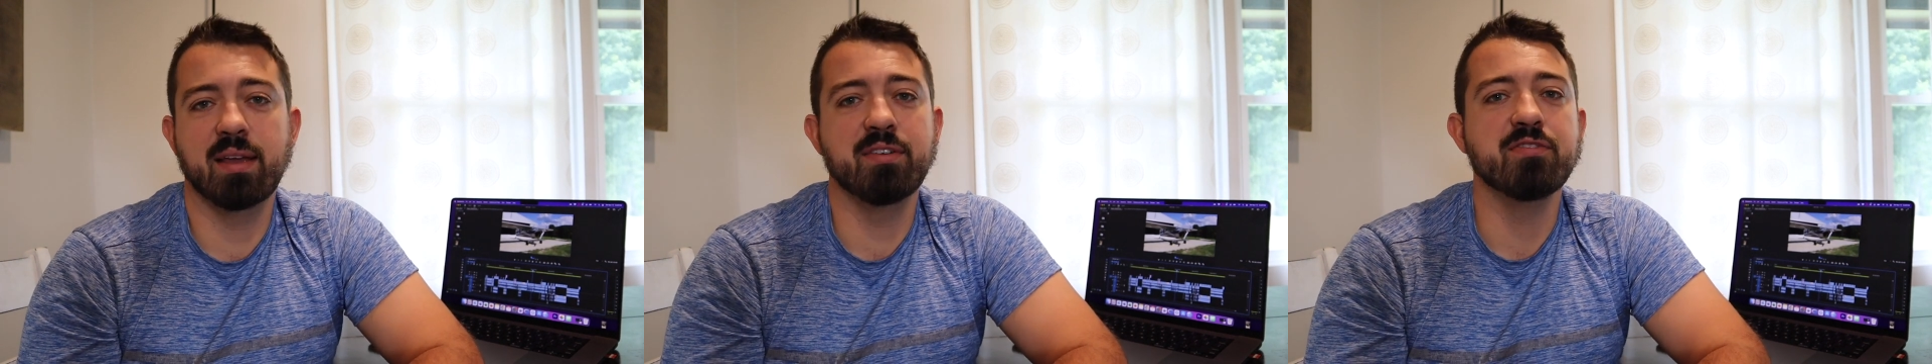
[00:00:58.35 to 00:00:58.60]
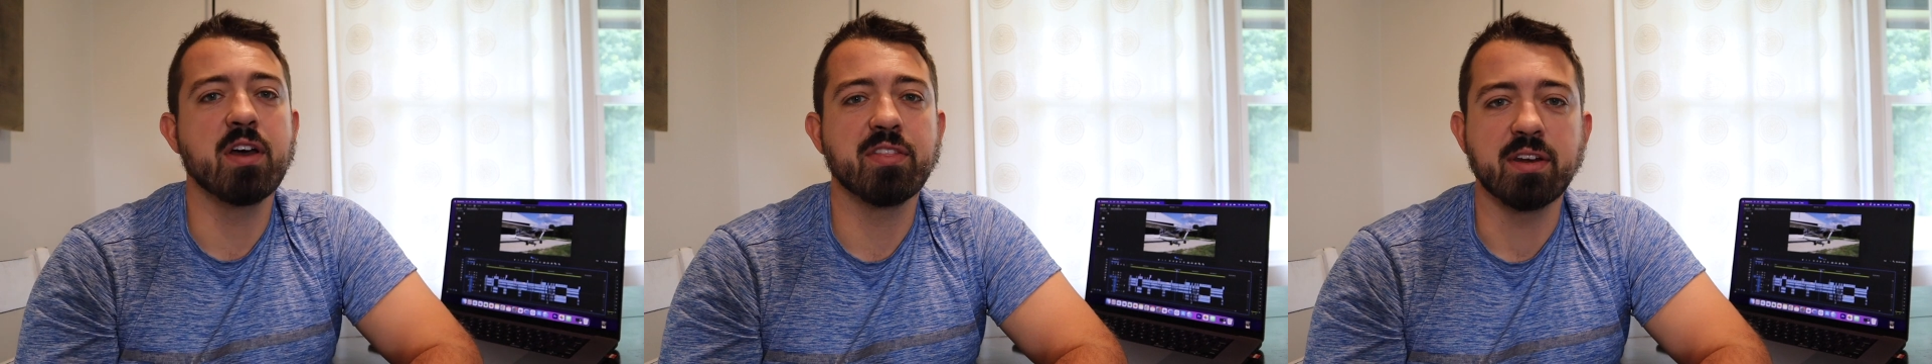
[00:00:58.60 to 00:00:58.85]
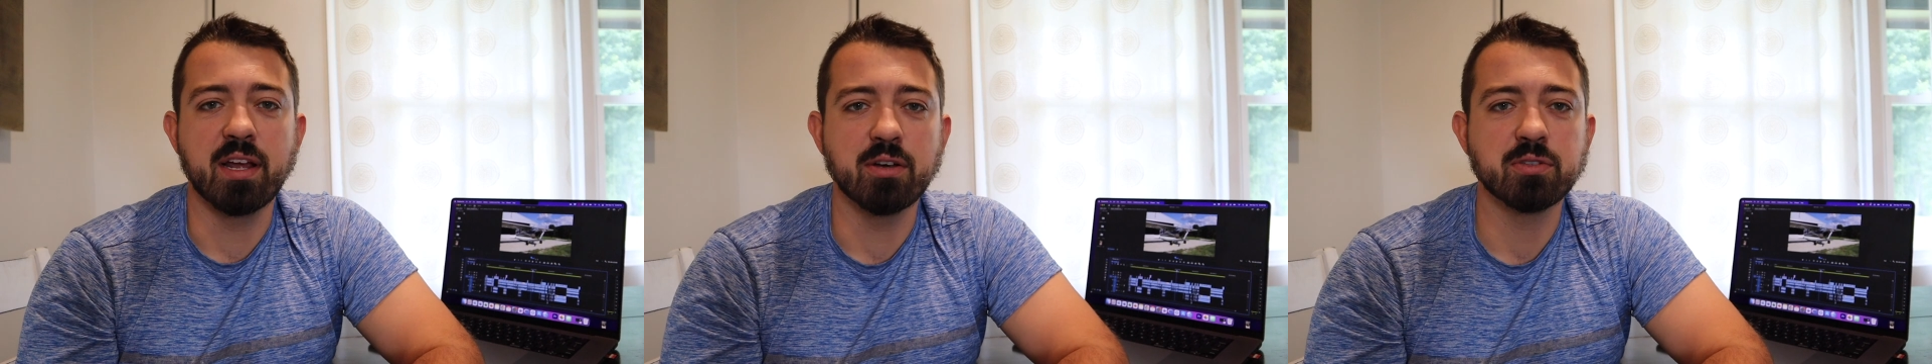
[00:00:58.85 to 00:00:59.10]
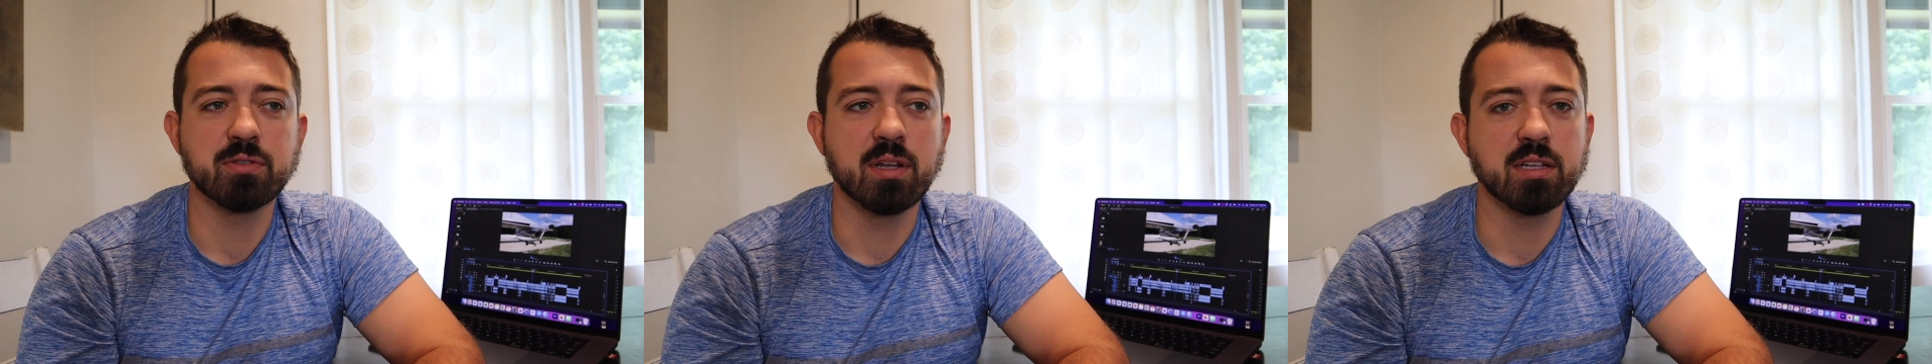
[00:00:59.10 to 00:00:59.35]
if nothing
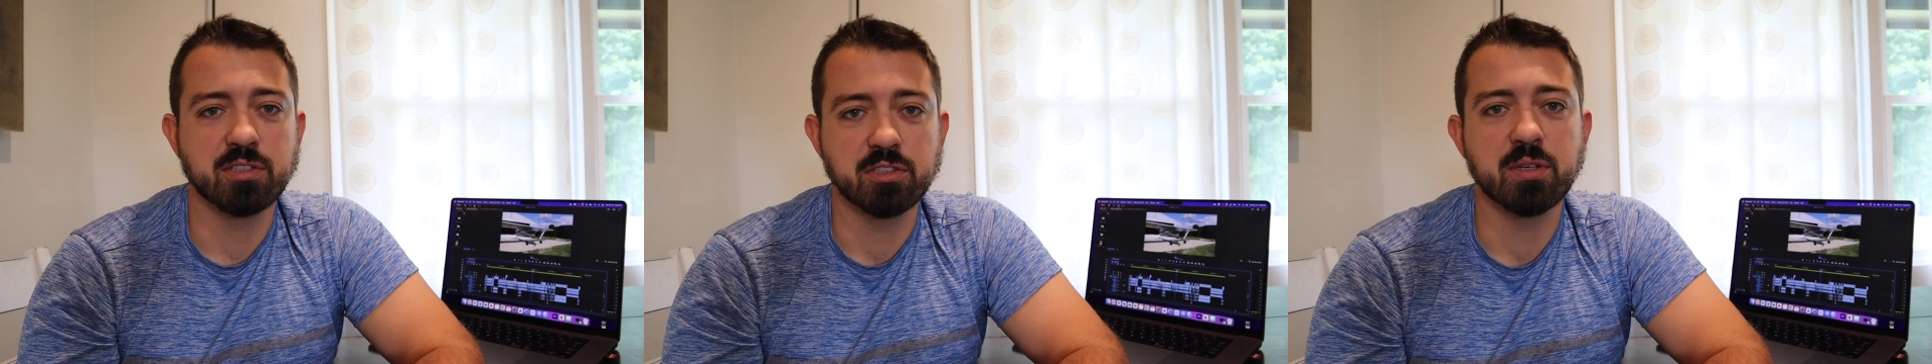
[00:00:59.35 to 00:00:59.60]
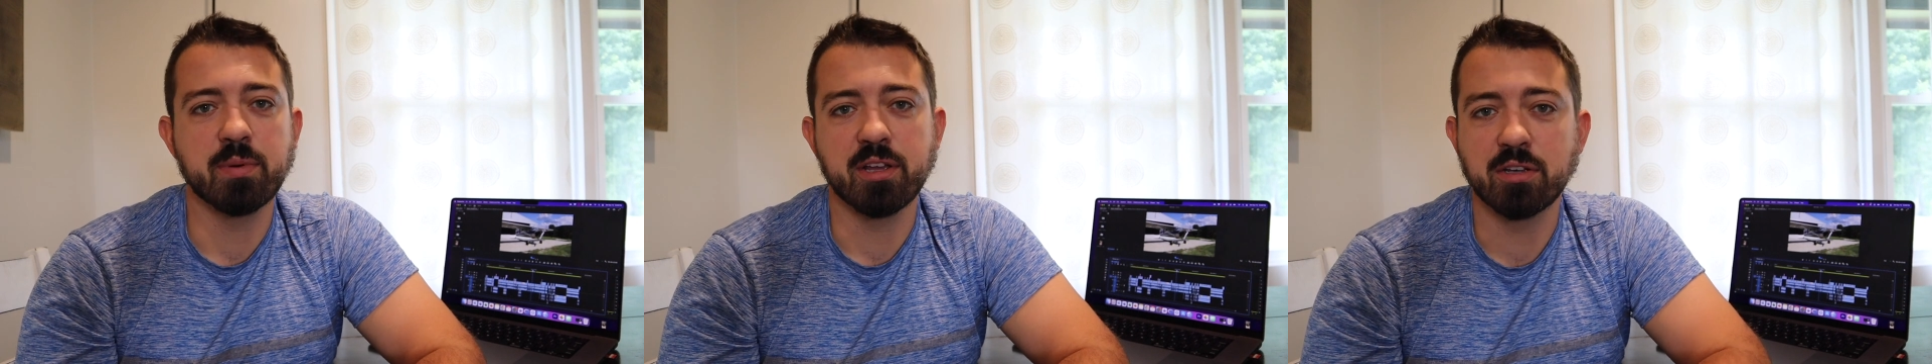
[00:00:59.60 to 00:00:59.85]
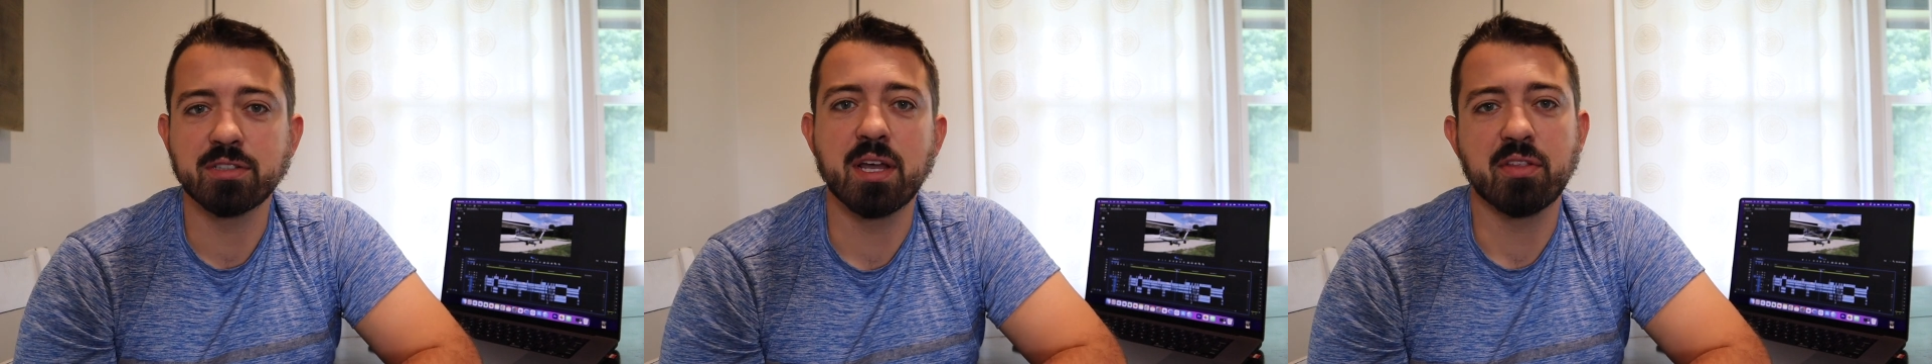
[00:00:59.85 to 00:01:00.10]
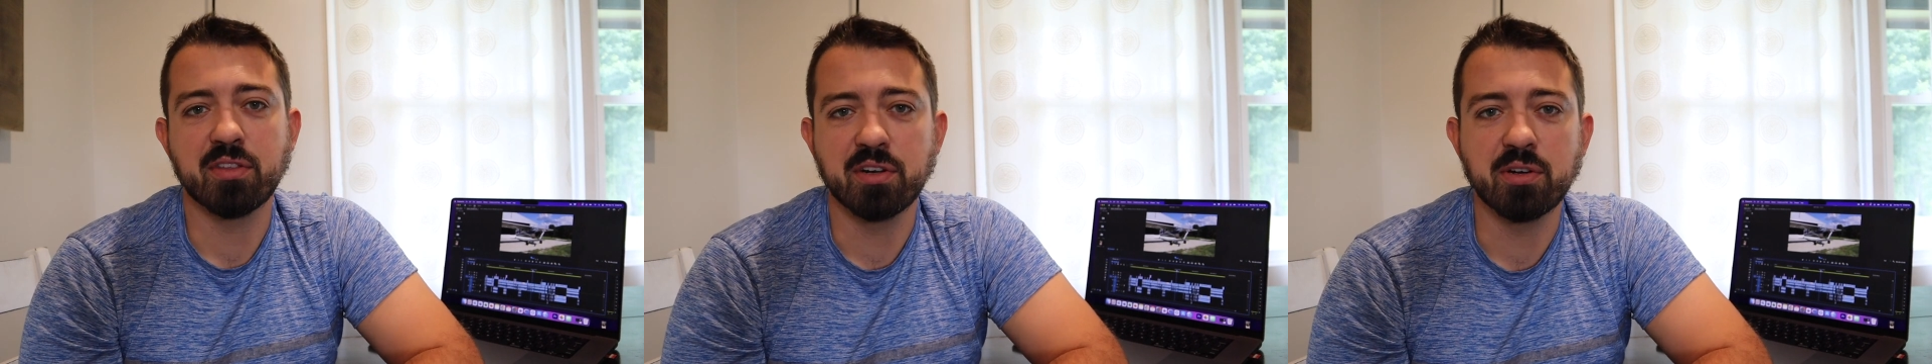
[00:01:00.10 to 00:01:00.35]
else, realize there's somebody else
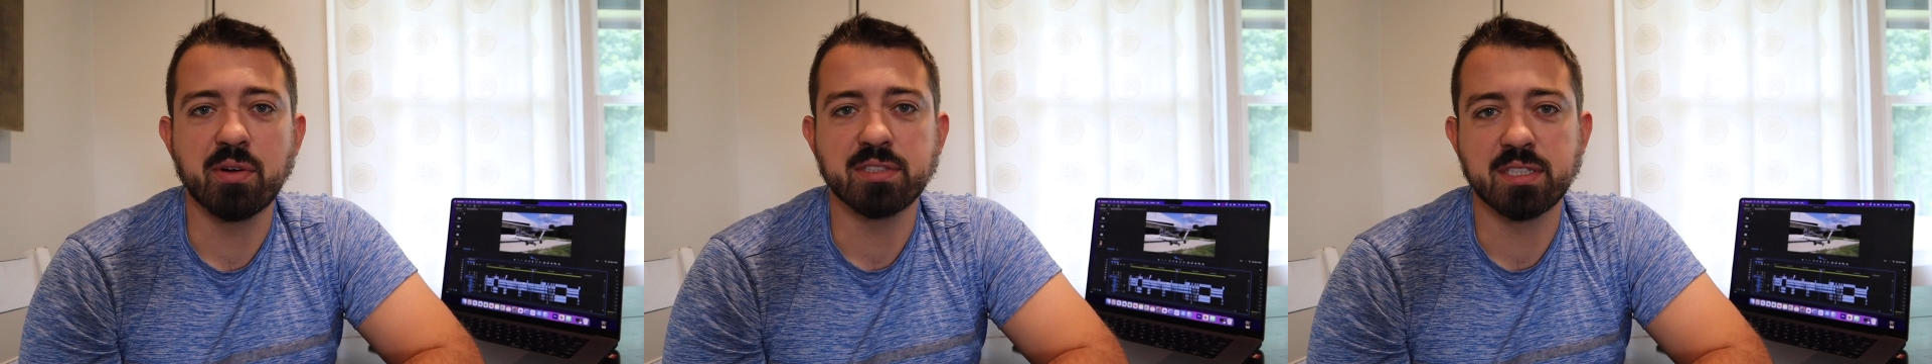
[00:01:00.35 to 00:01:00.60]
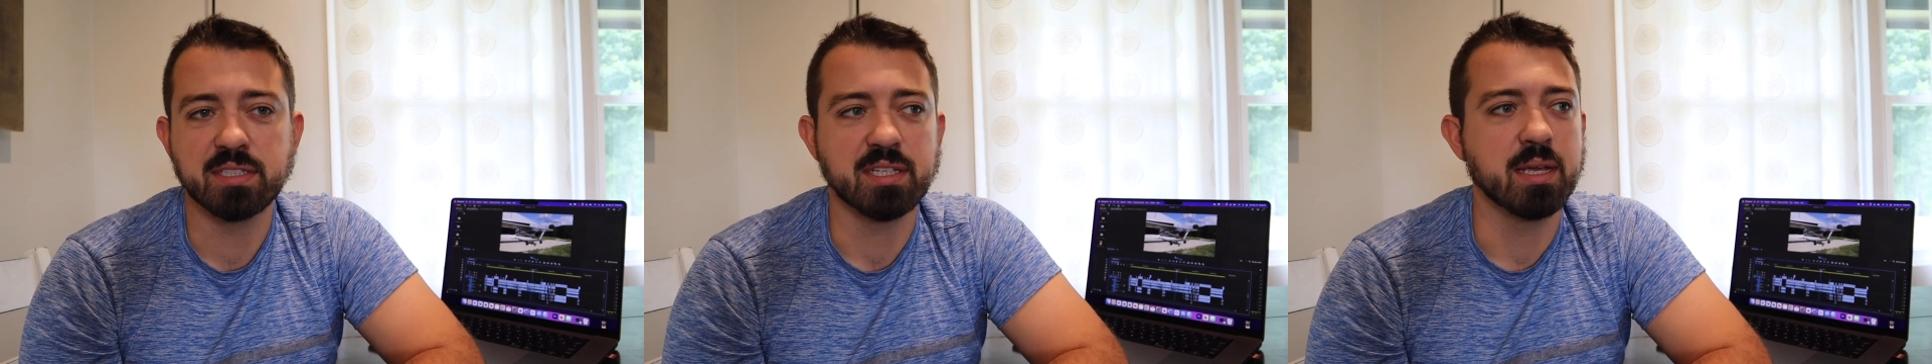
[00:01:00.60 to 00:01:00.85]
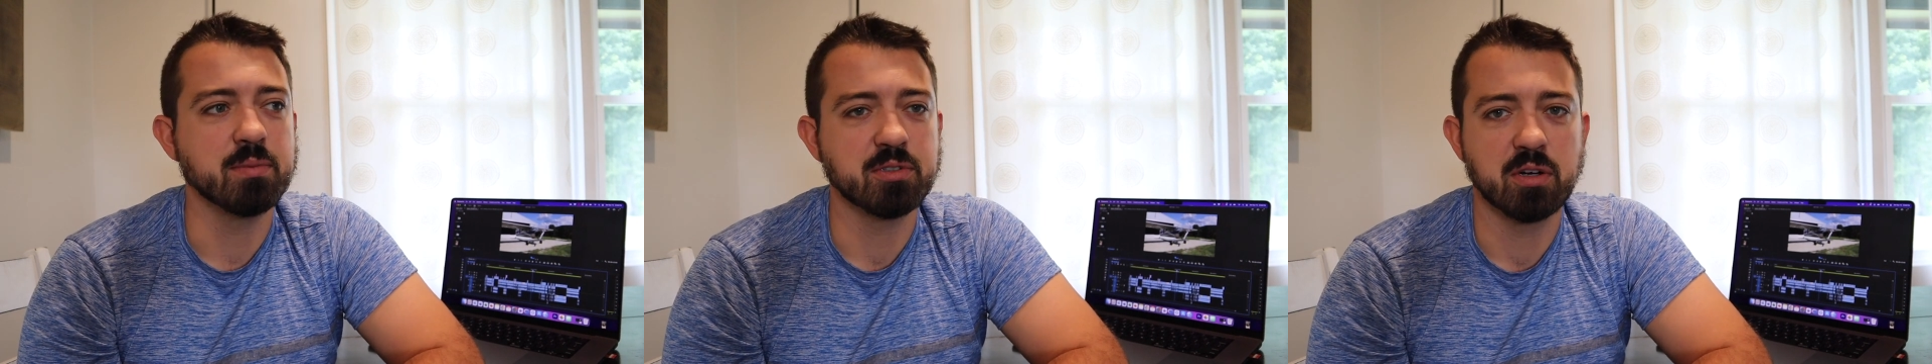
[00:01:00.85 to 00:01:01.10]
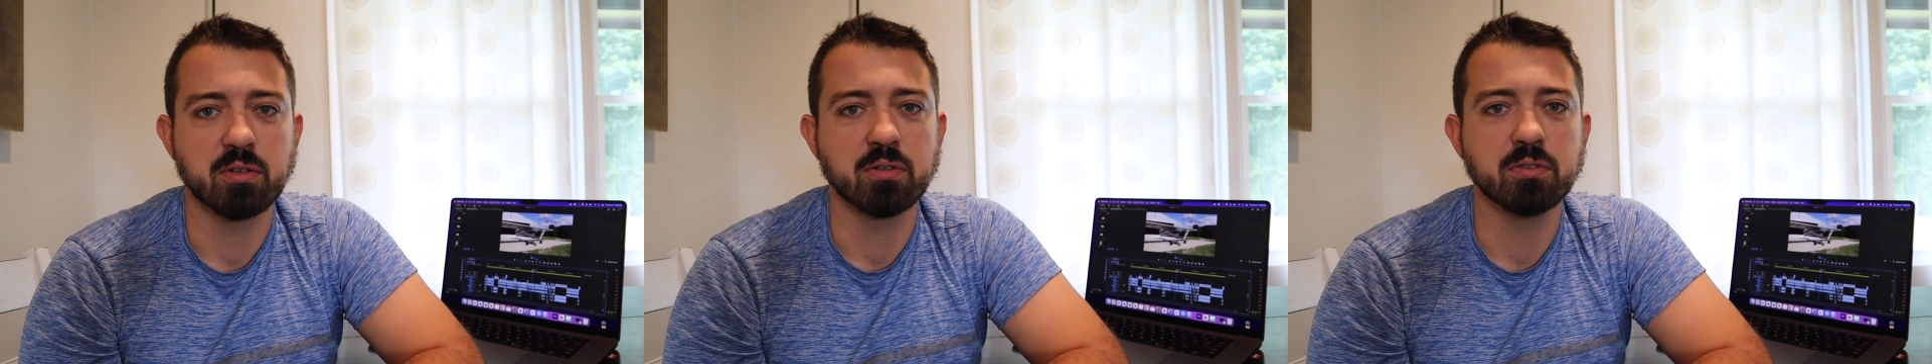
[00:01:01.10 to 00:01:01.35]
out there who has the same
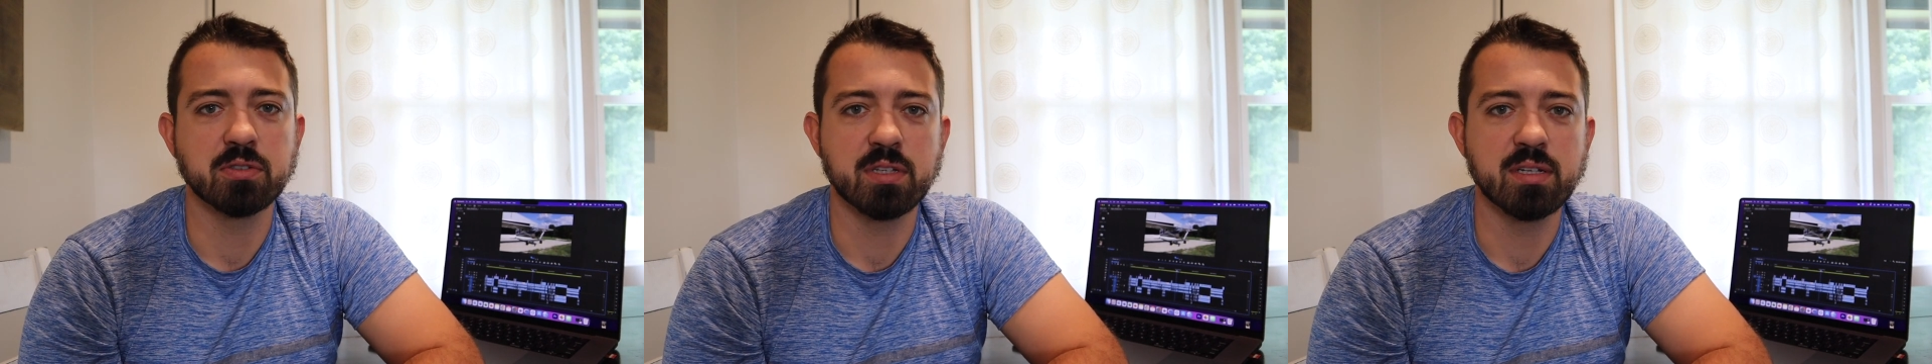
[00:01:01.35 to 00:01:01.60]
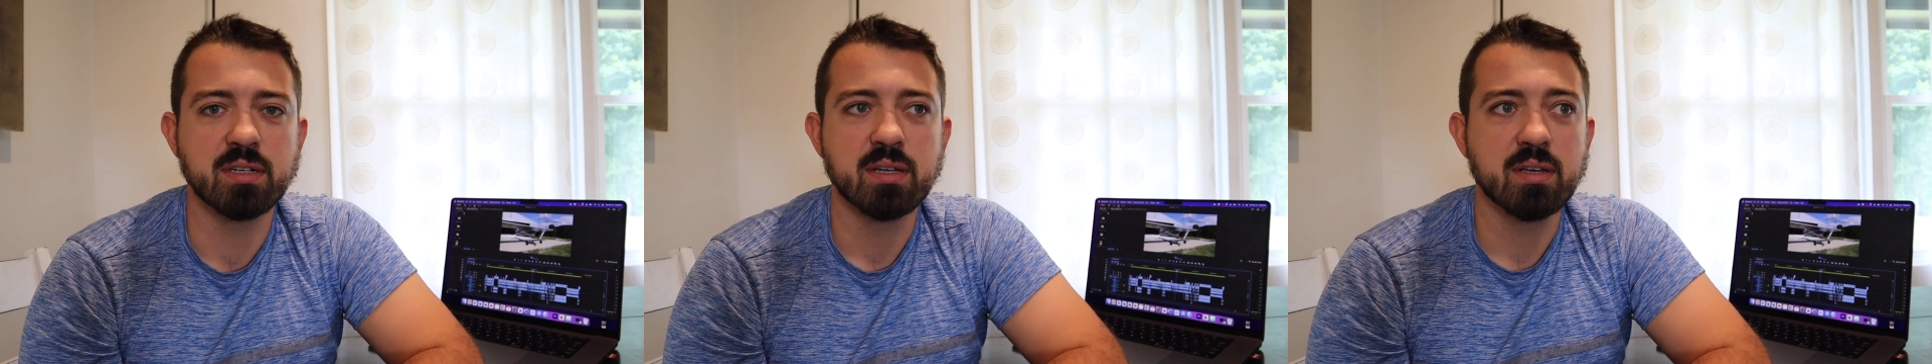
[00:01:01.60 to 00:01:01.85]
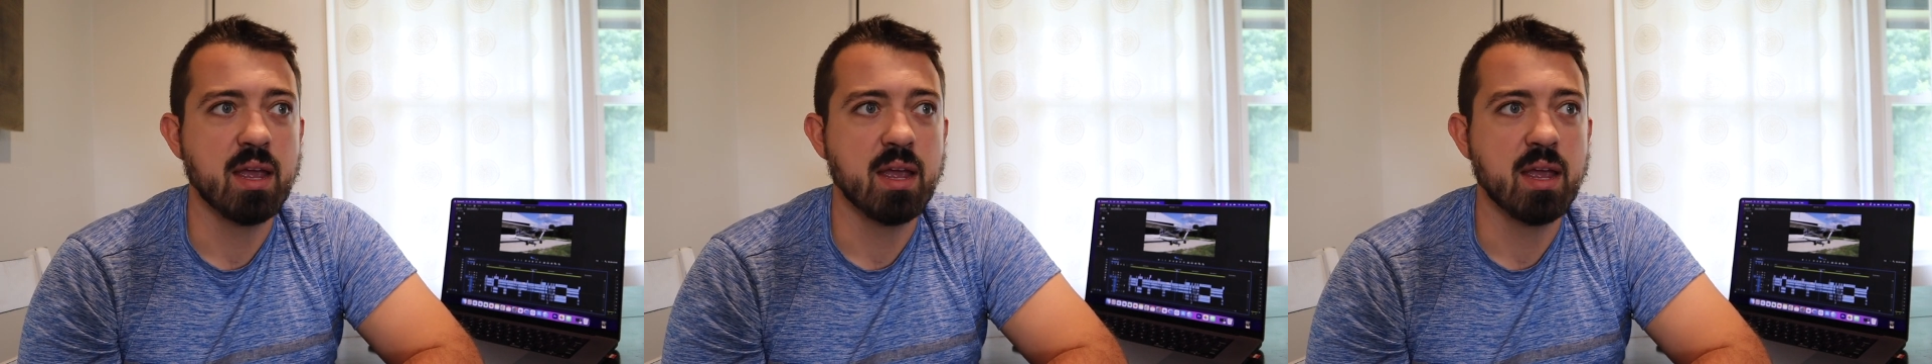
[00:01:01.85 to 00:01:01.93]
struggles that